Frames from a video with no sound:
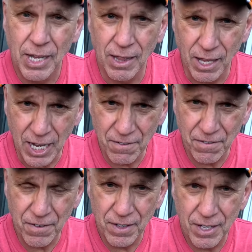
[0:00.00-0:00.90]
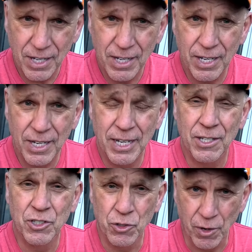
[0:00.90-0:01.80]
life
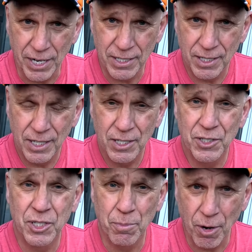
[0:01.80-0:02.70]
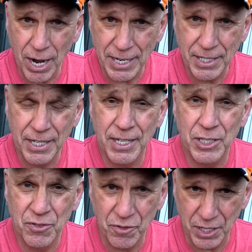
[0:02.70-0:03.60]
is great, sobriety
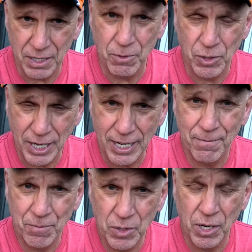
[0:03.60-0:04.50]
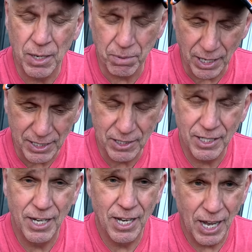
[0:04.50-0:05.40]
is freedom, okay? God bless.
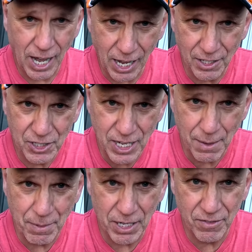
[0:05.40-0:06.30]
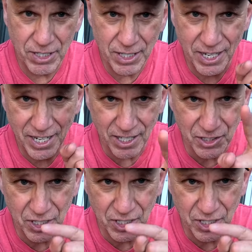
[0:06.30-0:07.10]
I'll snap out of it and I'll see